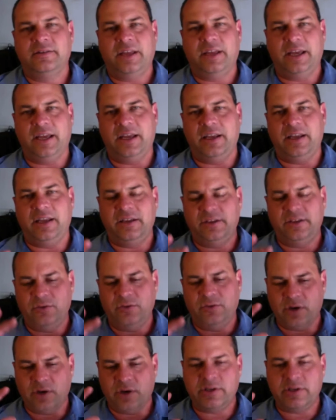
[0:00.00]
and
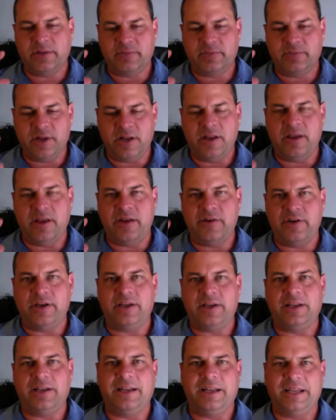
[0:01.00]
you won't get malaria
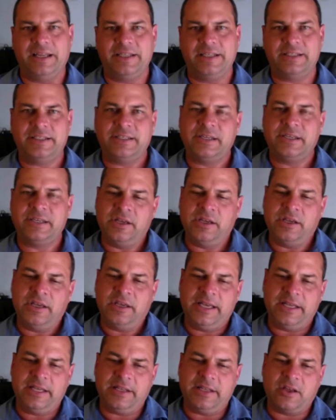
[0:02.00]
unless
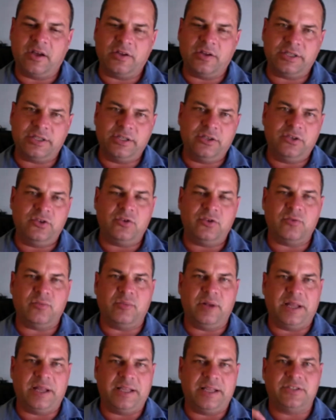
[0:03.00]
it goes into your
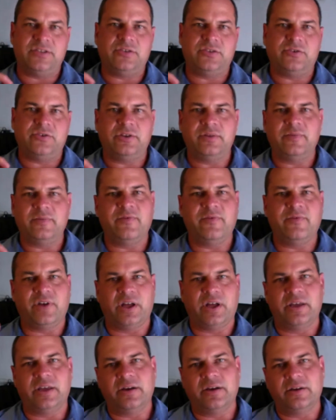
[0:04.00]
bloodstream
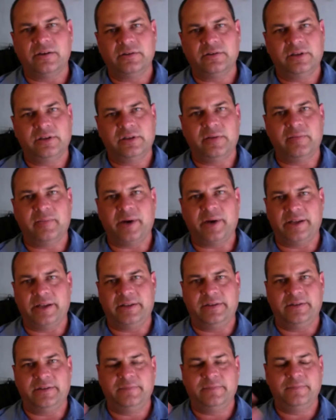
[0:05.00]
via a
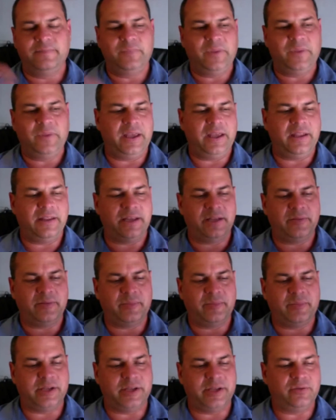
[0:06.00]
bite, and that
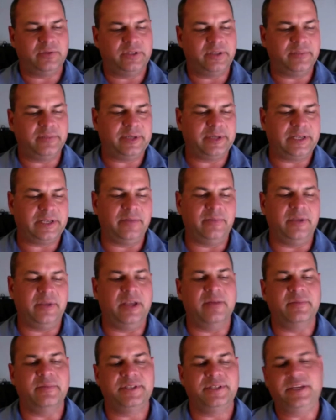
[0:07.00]
bite would typically
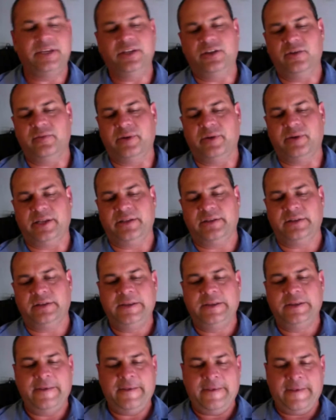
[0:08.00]
be a mosquito bite.
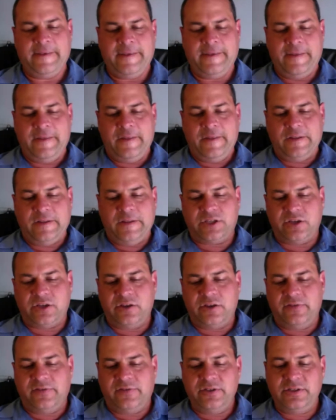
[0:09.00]

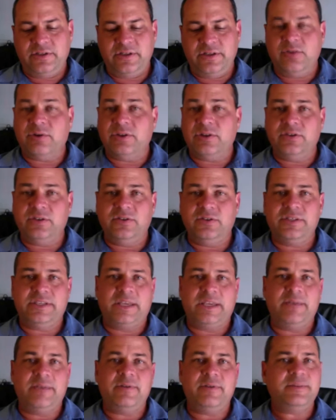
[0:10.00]
So the first thing you want to do is
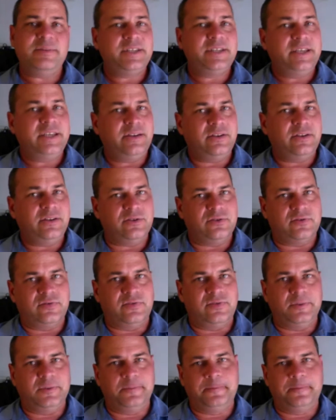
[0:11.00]
keep the mosquitoes
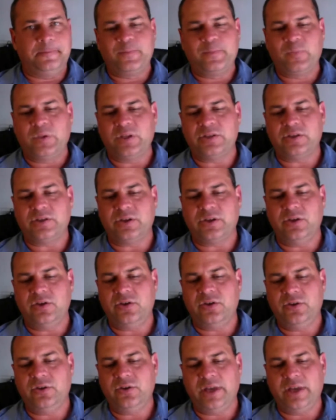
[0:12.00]
off you. So you
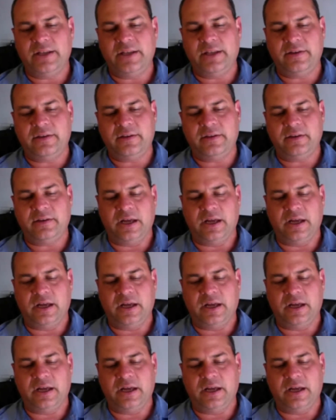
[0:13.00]
do get